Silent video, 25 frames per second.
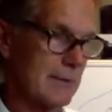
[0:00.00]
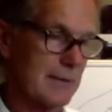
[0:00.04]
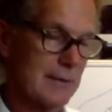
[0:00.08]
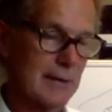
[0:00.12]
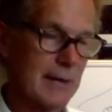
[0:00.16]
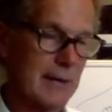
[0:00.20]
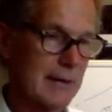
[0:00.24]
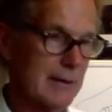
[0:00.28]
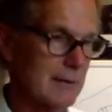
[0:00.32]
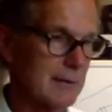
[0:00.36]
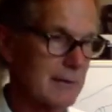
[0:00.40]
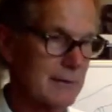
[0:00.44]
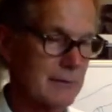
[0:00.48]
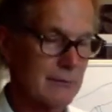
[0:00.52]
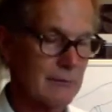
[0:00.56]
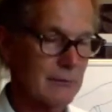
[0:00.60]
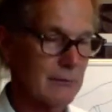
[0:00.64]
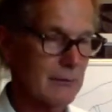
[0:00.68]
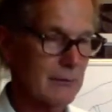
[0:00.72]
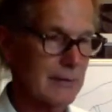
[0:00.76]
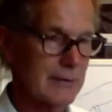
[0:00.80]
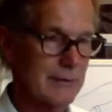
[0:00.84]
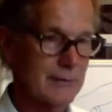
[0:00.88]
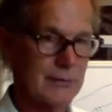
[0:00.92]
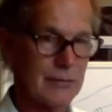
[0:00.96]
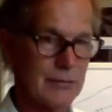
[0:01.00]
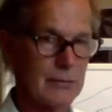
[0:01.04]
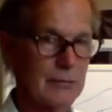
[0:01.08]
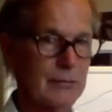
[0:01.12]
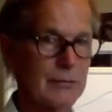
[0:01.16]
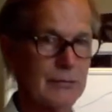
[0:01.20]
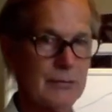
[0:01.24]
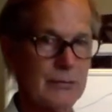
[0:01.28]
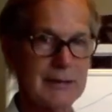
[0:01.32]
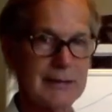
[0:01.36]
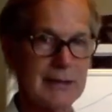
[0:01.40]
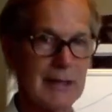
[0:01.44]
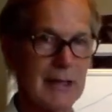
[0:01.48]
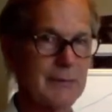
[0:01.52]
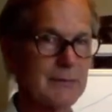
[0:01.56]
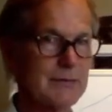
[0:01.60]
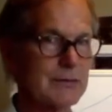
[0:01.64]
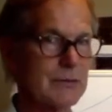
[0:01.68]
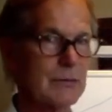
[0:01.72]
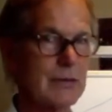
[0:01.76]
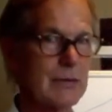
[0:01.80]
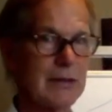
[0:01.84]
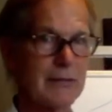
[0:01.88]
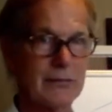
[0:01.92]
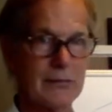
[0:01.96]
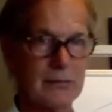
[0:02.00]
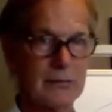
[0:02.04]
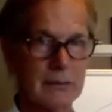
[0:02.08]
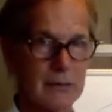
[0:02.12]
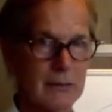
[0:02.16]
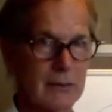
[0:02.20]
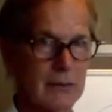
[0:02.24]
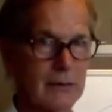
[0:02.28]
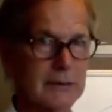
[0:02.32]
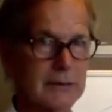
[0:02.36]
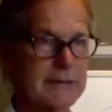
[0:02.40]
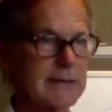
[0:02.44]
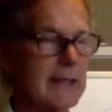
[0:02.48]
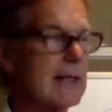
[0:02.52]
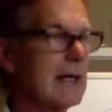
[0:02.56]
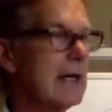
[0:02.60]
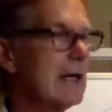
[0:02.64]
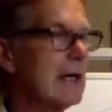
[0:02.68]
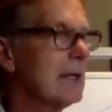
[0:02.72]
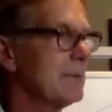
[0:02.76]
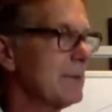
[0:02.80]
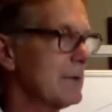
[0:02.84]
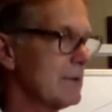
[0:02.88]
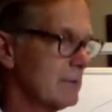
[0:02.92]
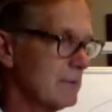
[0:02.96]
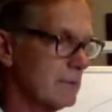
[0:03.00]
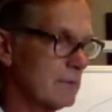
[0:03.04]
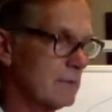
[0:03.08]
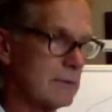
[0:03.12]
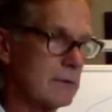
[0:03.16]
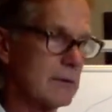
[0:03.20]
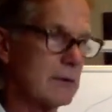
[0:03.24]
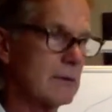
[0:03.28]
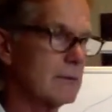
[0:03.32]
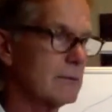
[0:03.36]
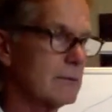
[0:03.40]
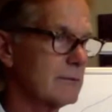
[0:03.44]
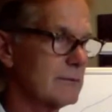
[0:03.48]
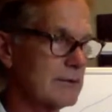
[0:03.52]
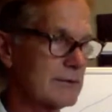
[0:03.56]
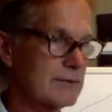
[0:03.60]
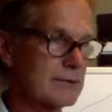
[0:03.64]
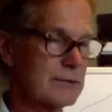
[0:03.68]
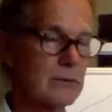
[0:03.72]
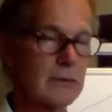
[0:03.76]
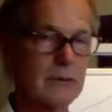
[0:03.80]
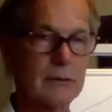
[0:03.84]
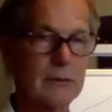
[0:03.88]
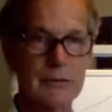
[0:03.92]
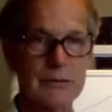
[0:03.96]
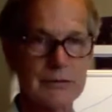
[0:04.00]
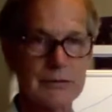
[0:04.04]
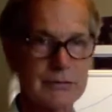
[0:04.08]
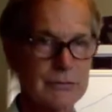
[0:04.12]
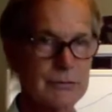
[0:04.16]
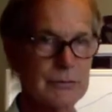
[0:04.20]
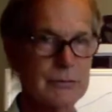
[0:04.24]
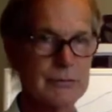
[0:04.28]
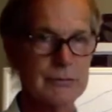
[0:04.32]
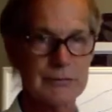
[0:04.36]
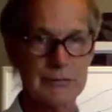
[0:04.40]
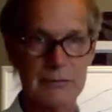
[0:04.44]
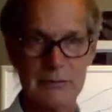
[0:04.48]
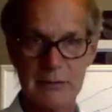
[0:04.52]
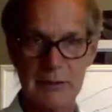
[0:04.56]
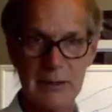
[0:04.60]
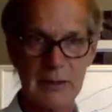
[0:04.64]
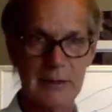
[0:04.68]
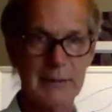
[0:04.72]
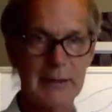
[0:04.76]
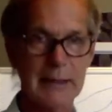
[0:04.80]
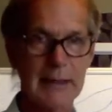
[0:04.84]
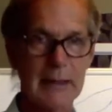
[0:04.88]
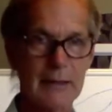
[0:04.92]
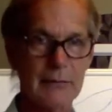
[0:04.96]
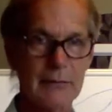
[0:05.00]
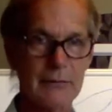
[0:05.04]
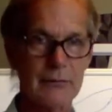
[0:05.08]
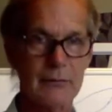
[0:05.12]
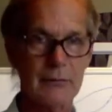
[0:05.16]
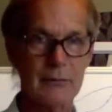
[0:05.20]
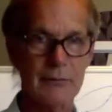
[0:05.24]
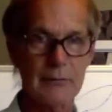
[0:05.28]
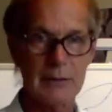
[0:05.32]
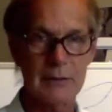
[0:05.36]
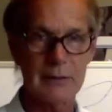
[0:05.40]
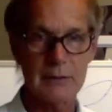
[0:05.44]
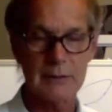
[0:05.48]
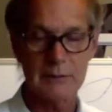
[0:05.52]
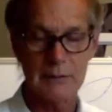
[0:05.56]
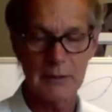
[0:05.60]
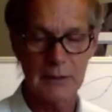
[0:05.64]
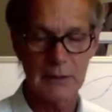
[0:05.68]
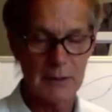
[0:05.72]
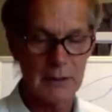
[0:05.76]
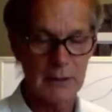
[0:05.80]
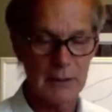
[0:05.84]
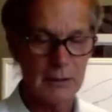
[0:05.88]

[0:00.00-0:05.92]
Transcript: like 2-3 times a week for a long time, and just normal stools were coming out from the